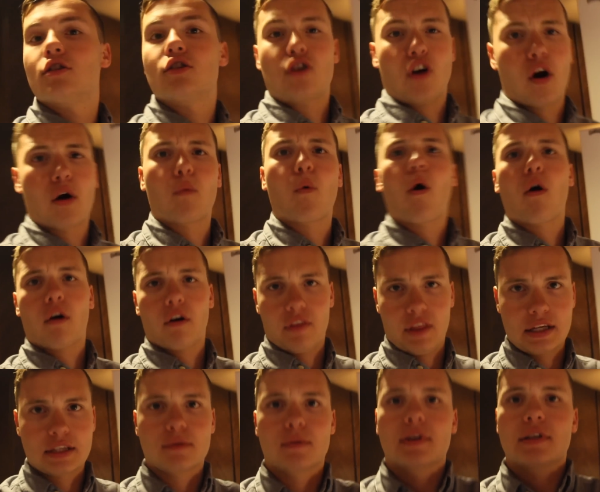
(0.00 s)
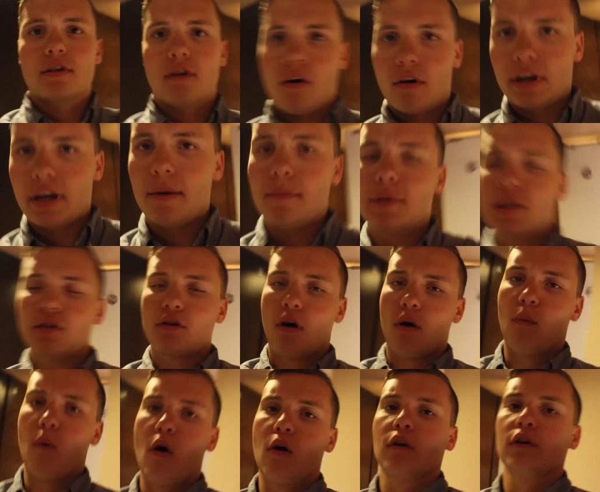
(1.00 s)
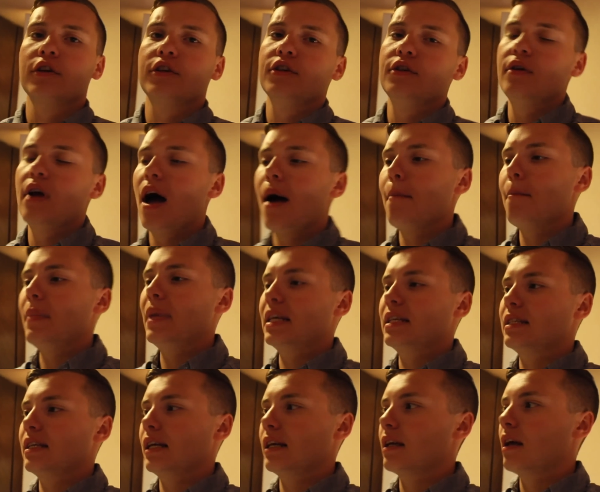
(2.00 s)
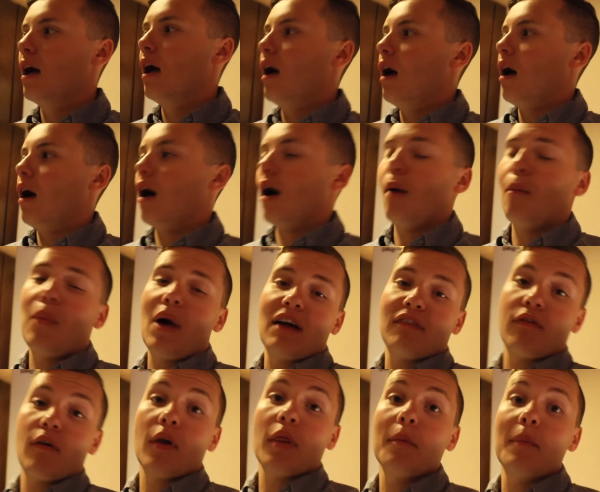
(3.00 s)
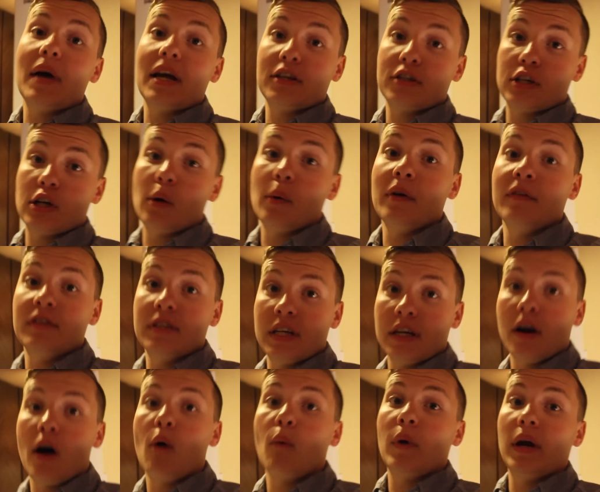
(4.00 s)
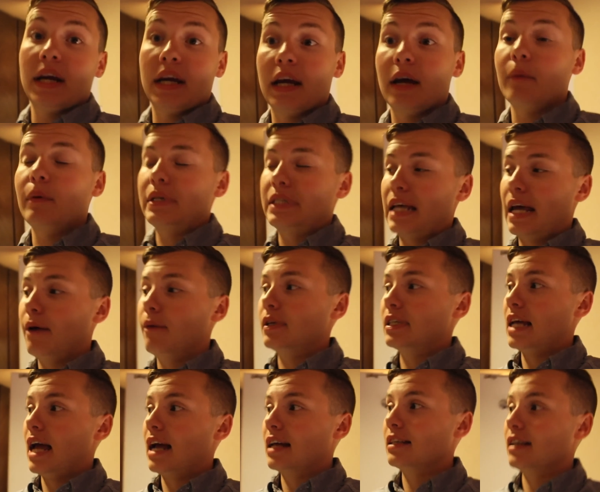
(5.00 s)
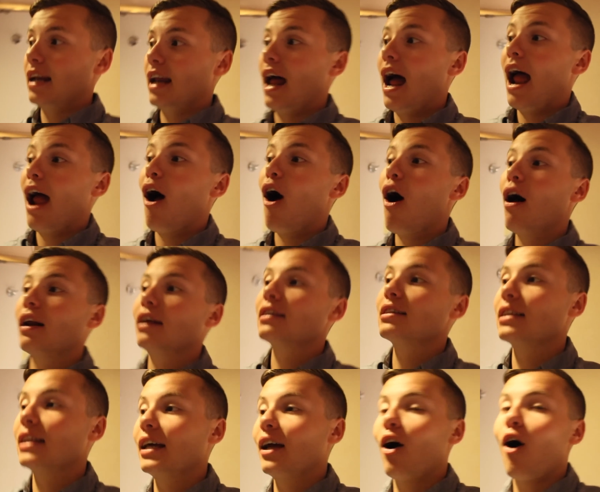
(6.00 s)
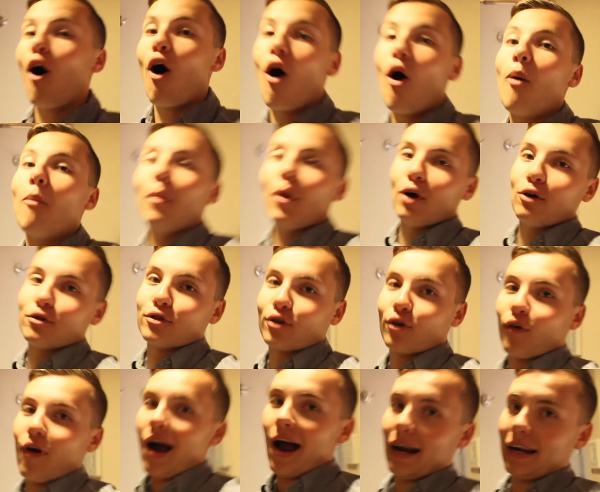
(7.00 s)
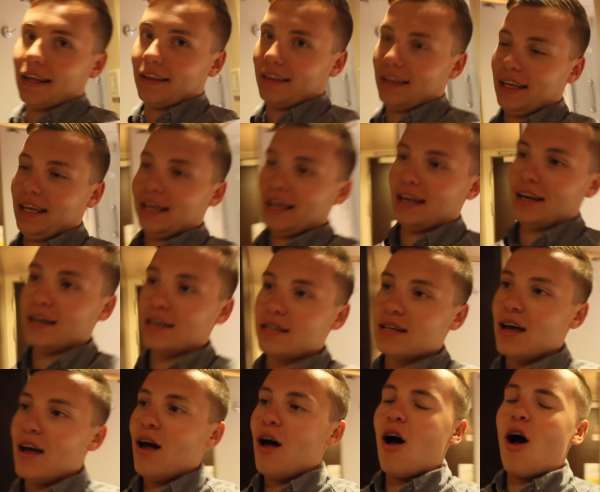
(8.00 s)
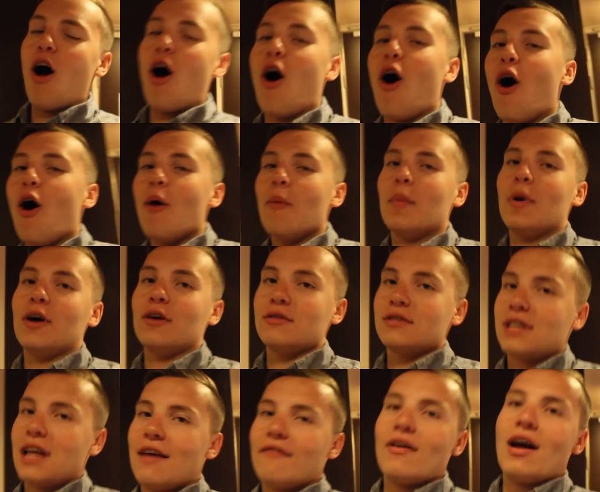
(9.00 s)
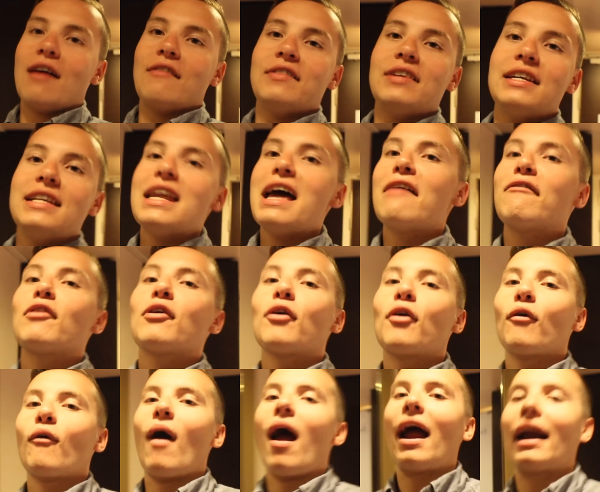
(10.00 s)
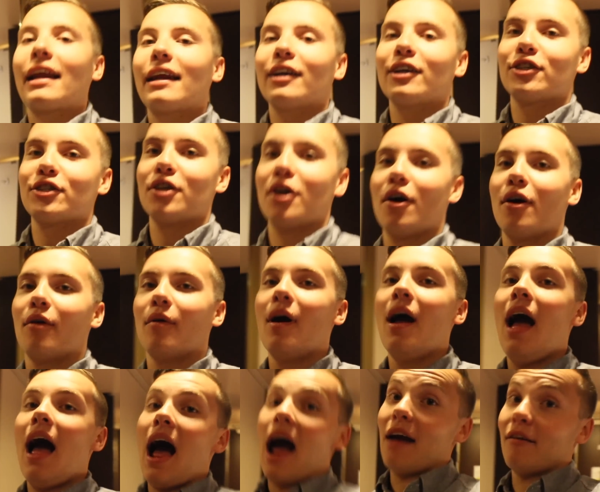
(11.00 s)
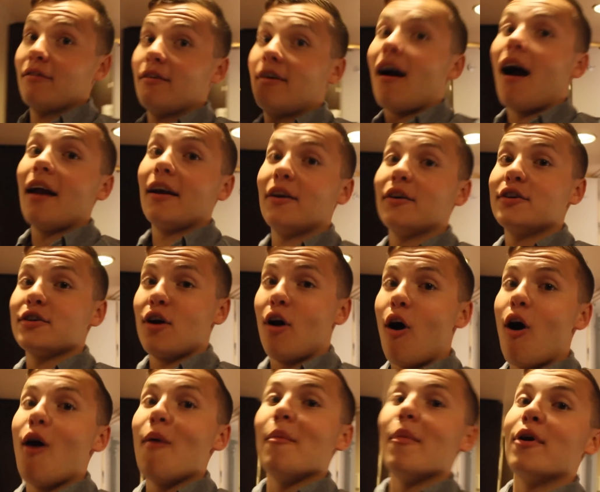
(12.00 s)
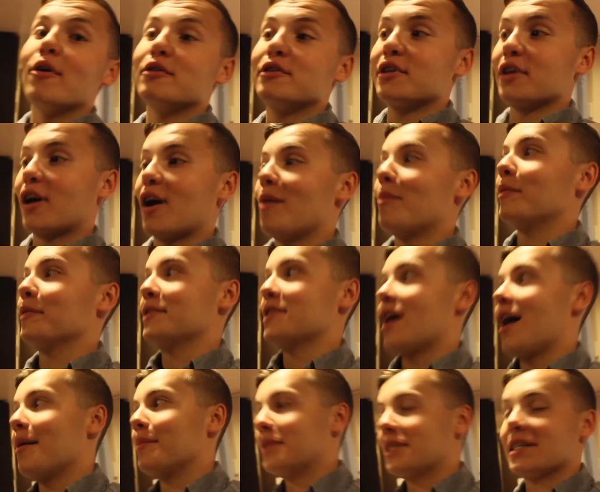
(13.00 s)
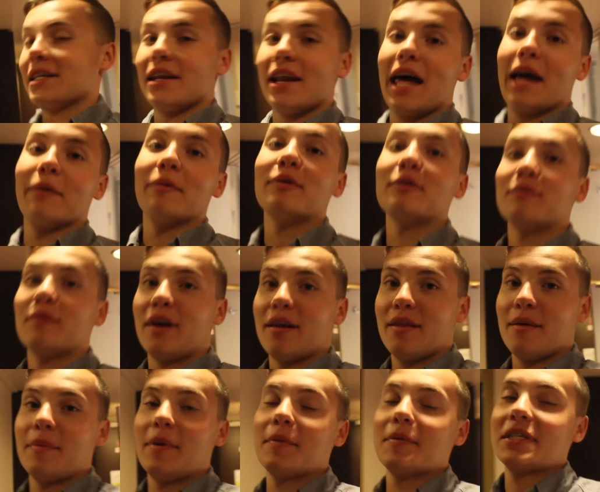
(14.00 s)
Starwalker, that's what it's called. Yep, Starwalker. Do not miss it. By far the best show we've seen all week. It was excellent. I honestly almost cried at the end. almost. I've never cried in a show. I've gotten to almost a couple times. Tonight was one of them.